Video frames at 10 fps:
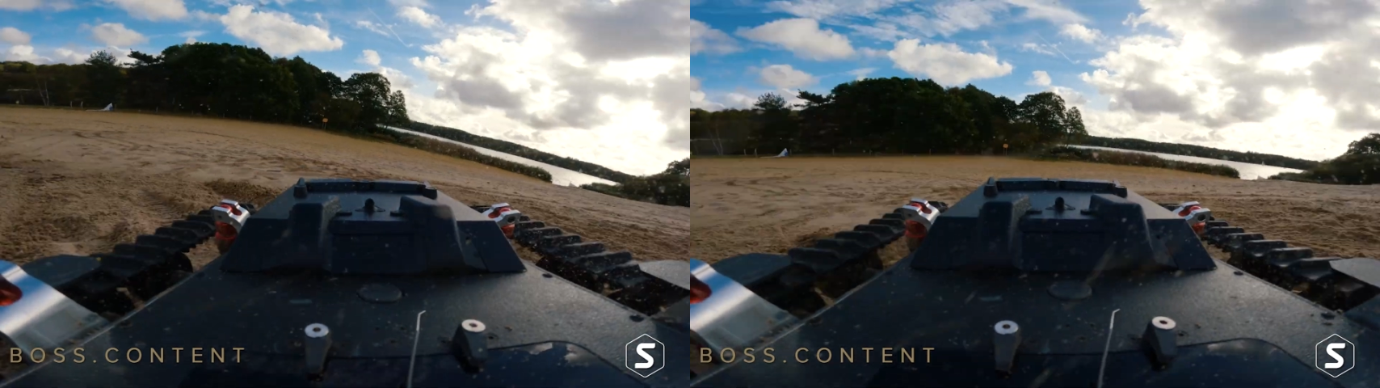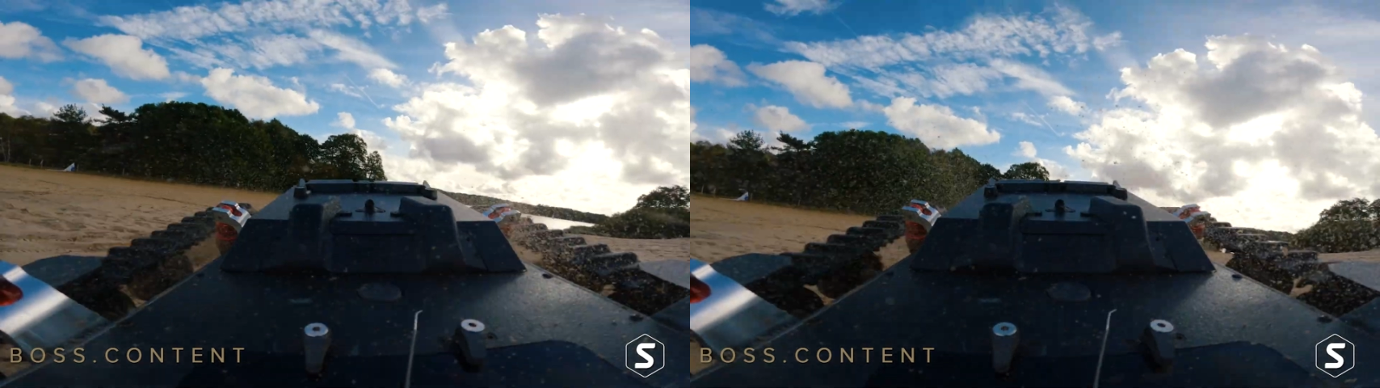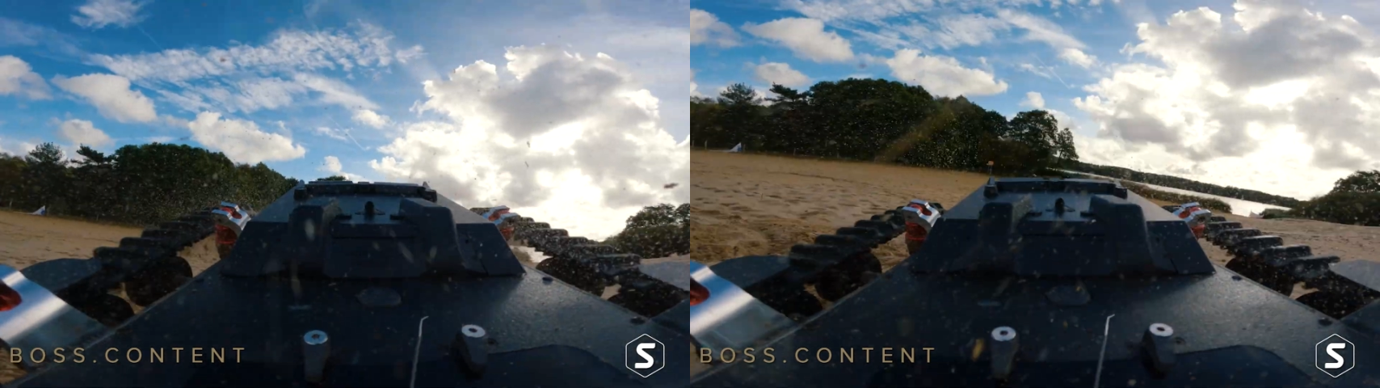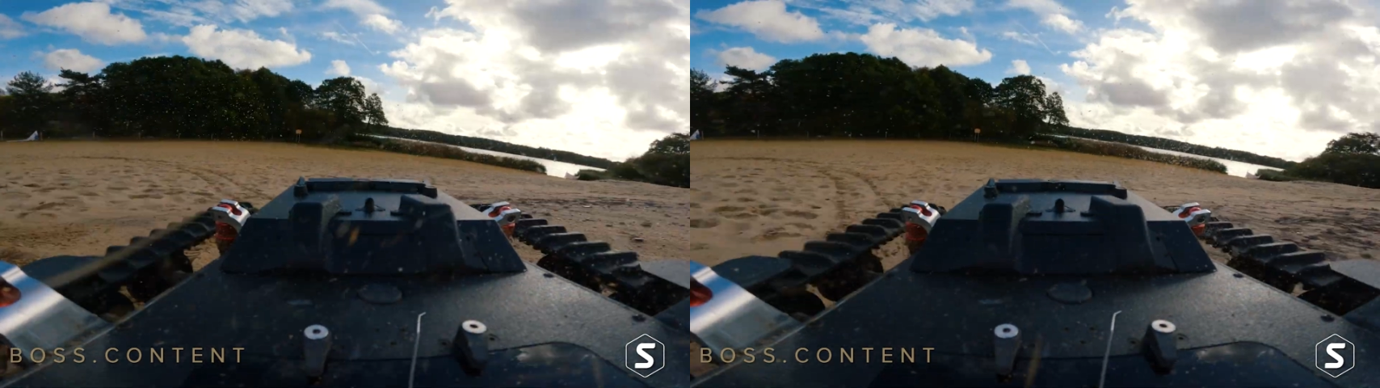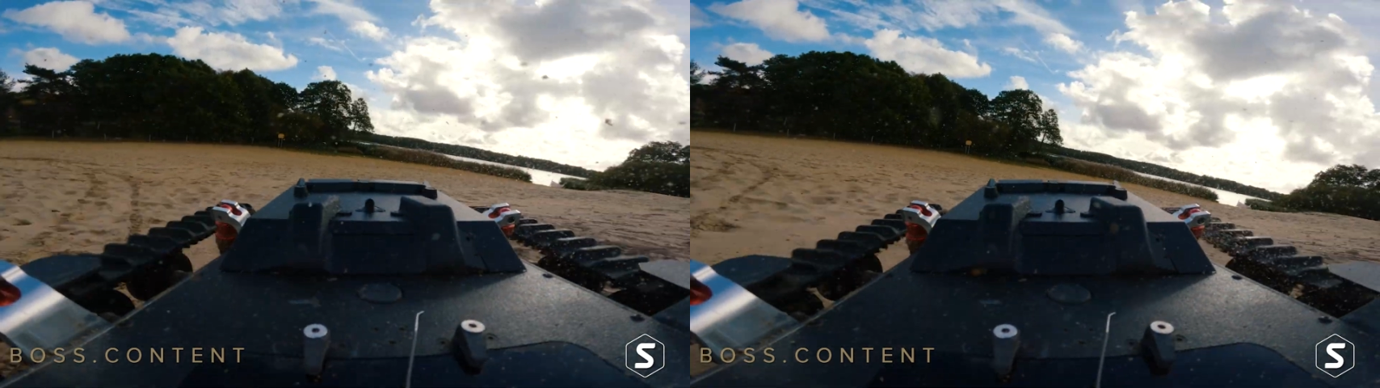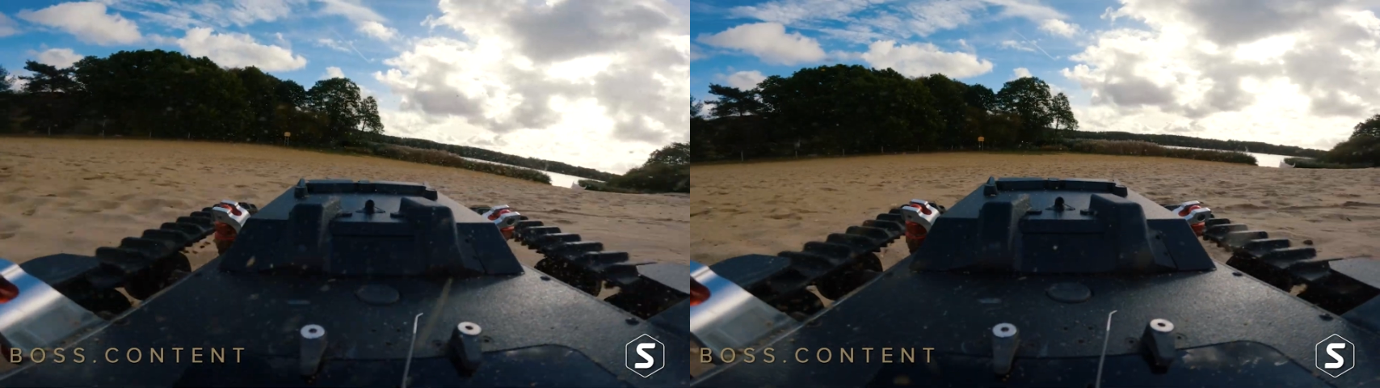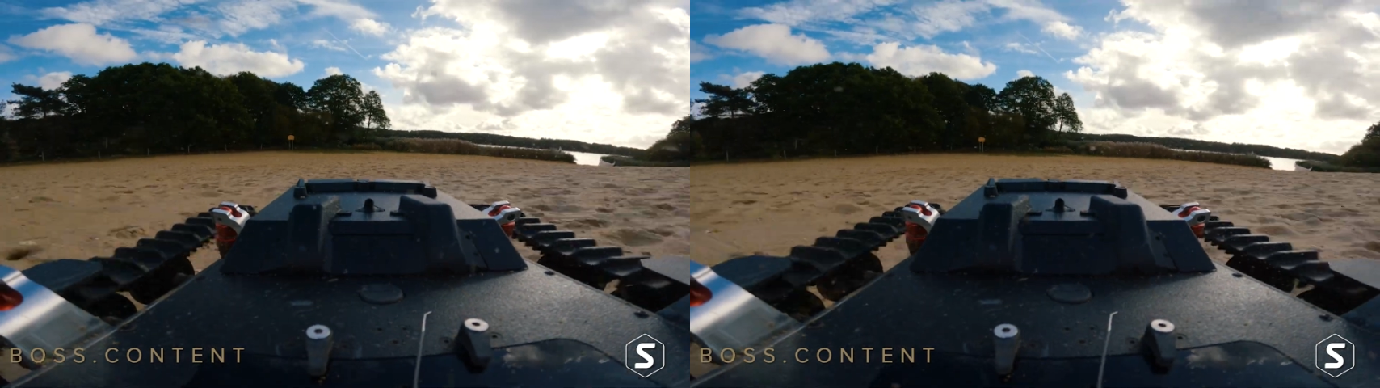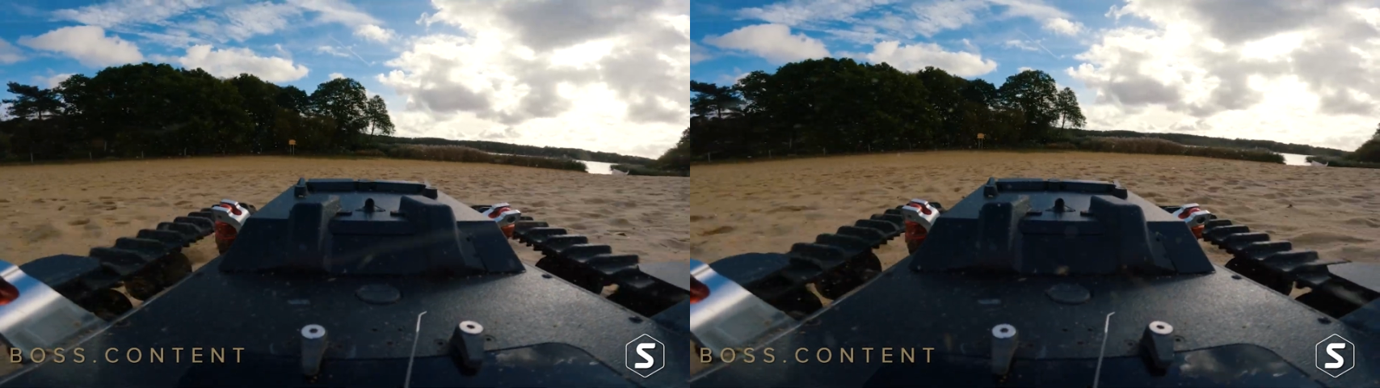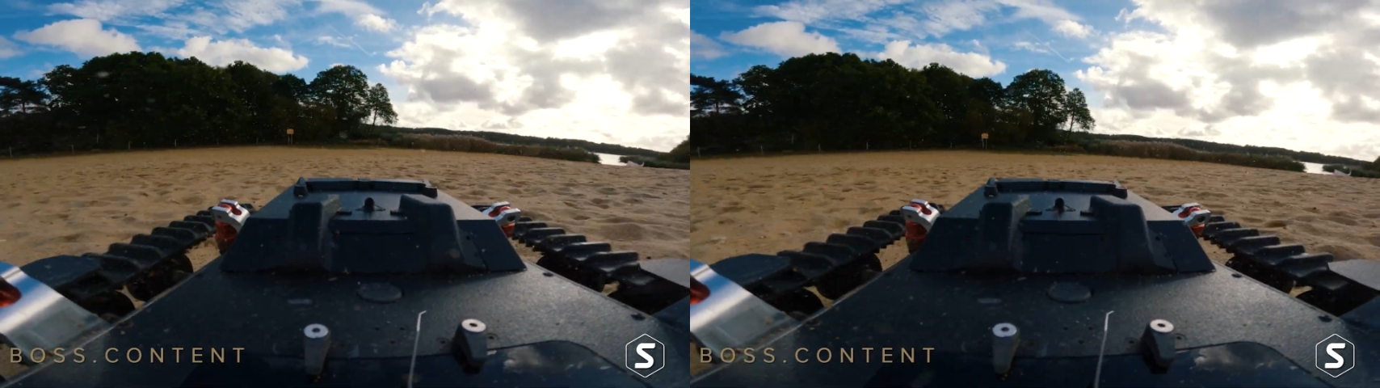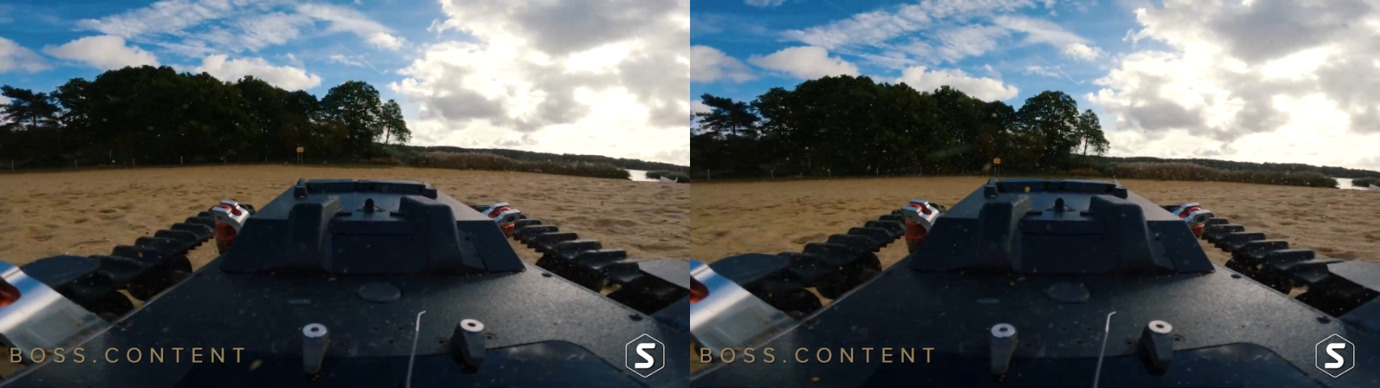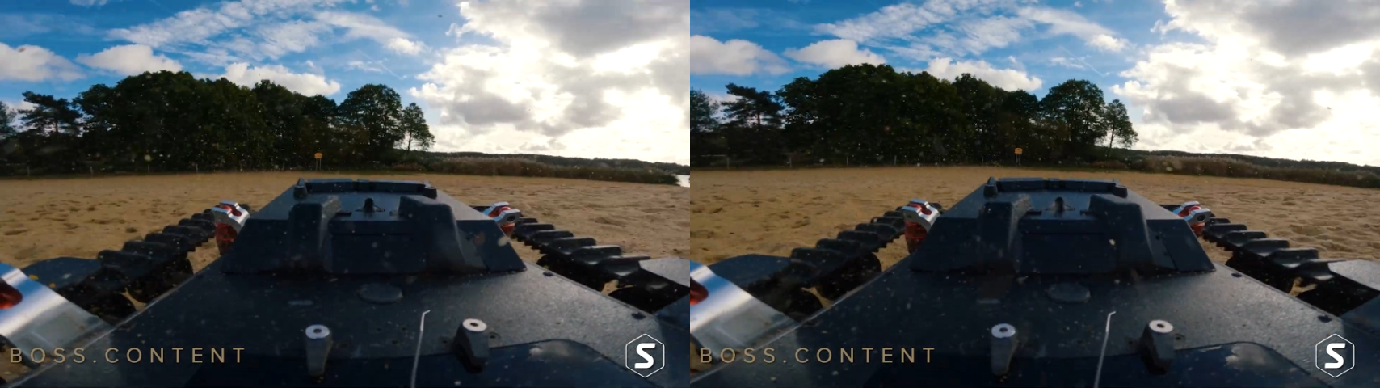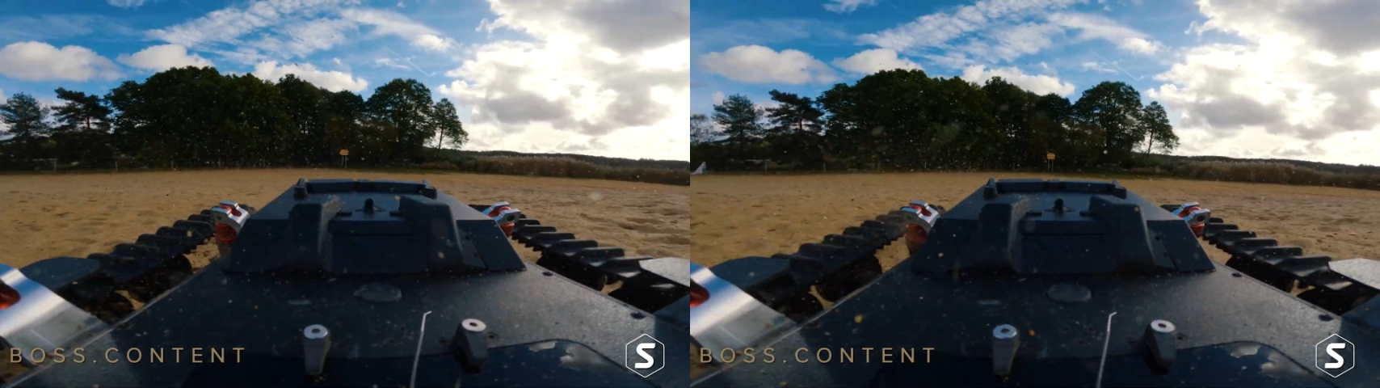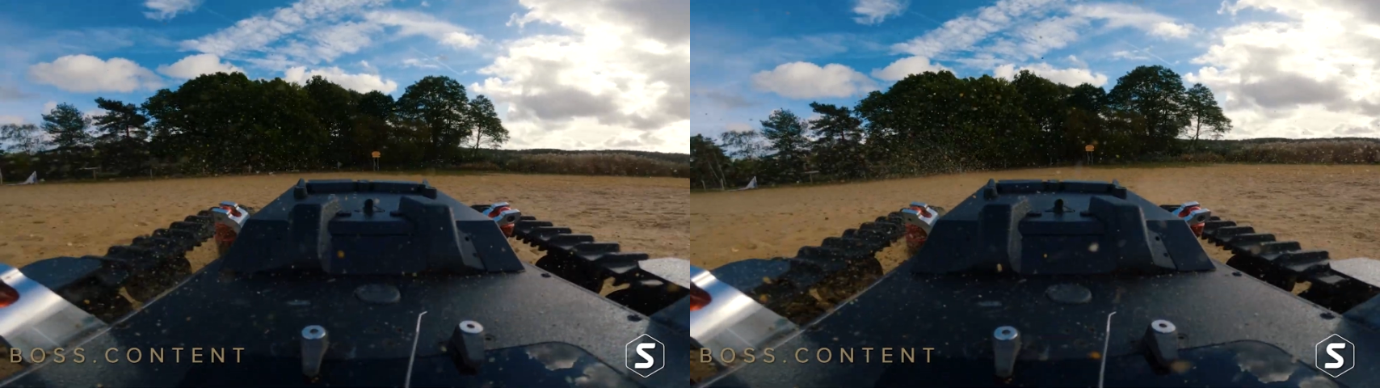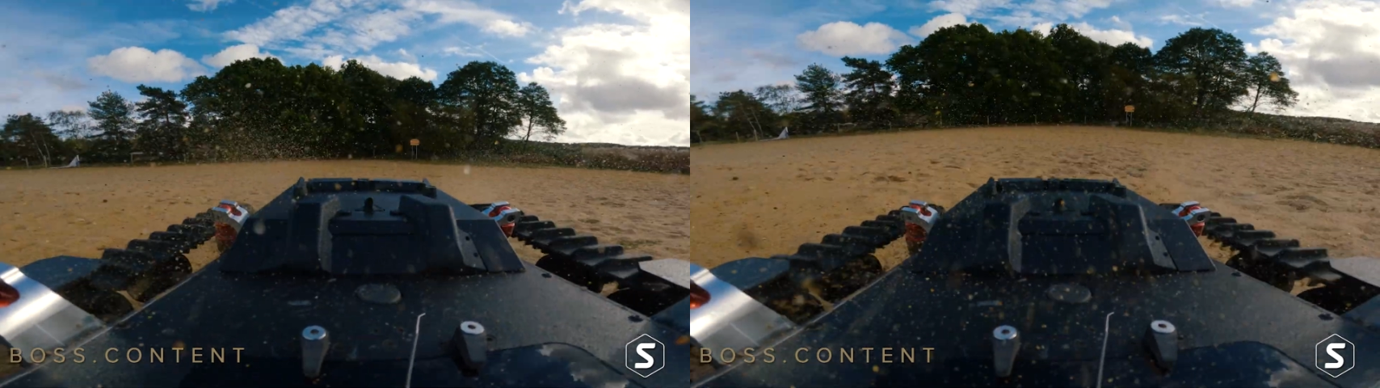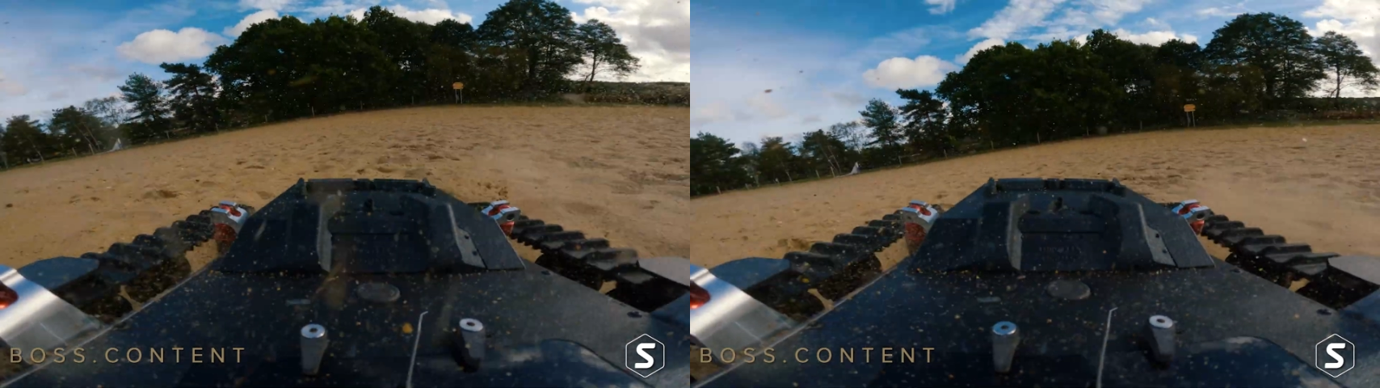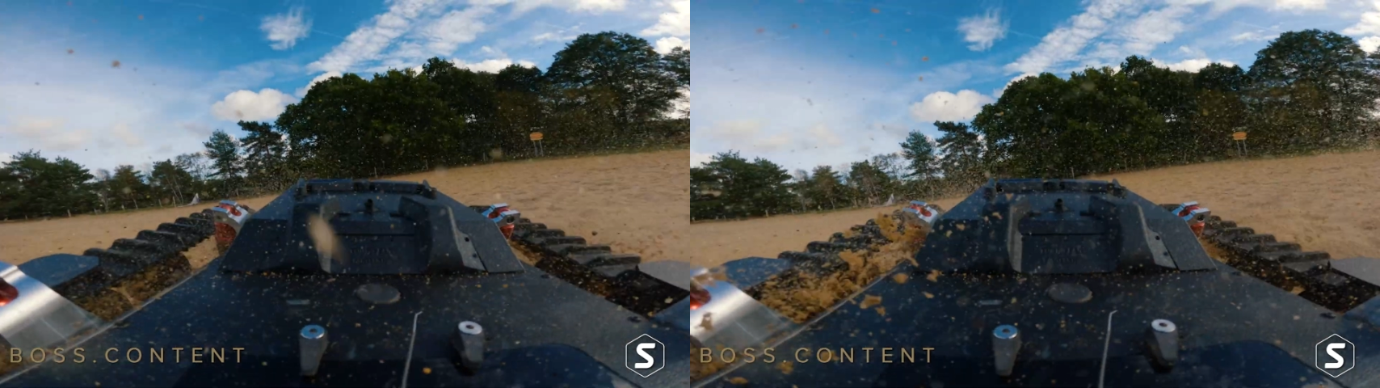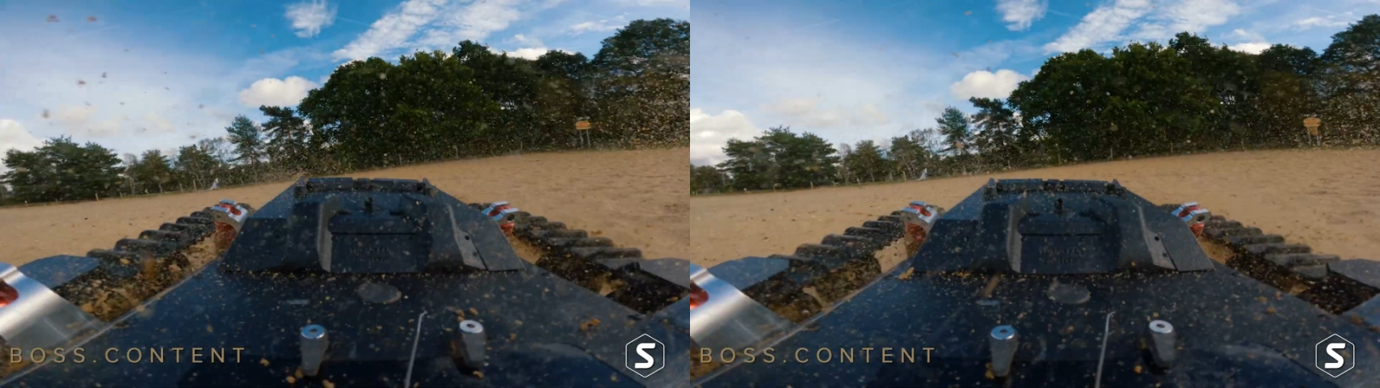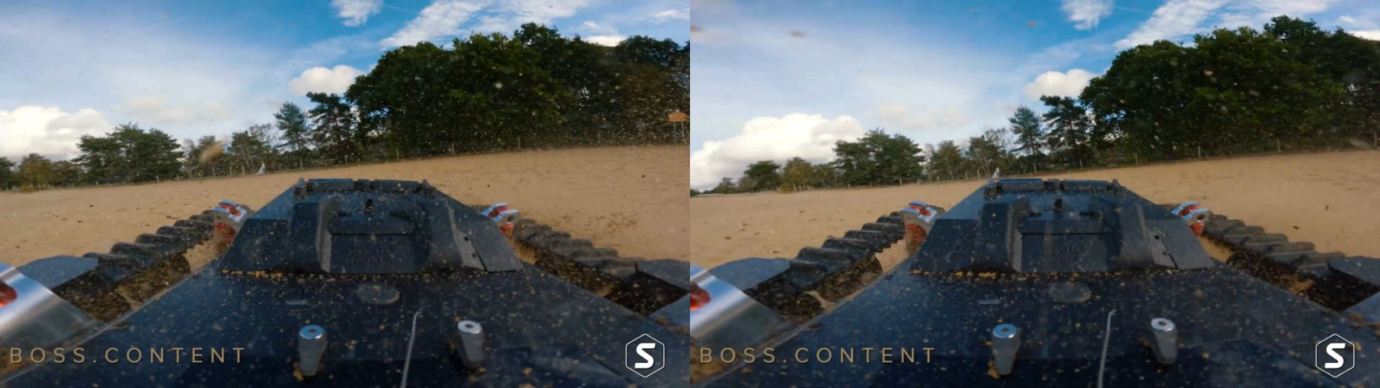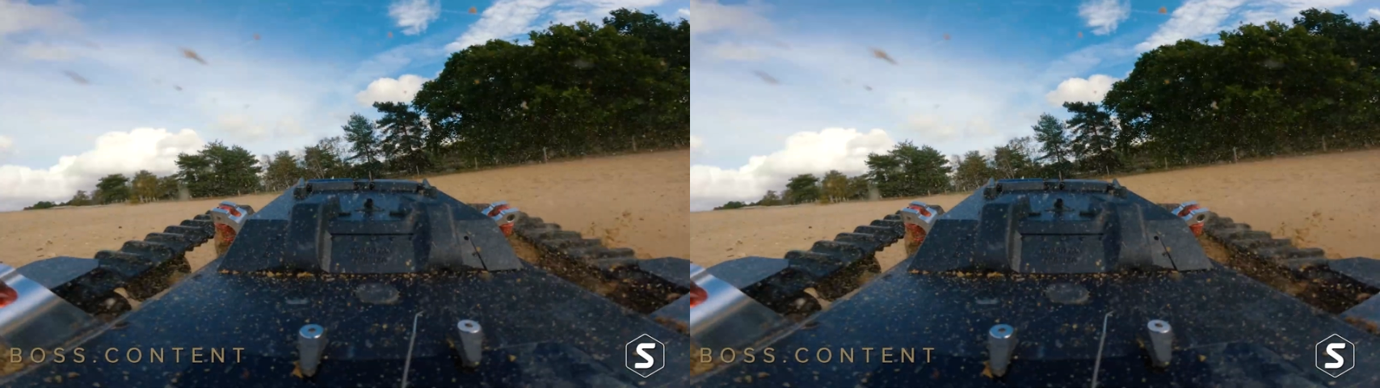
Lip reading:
[unreadable: no face in view]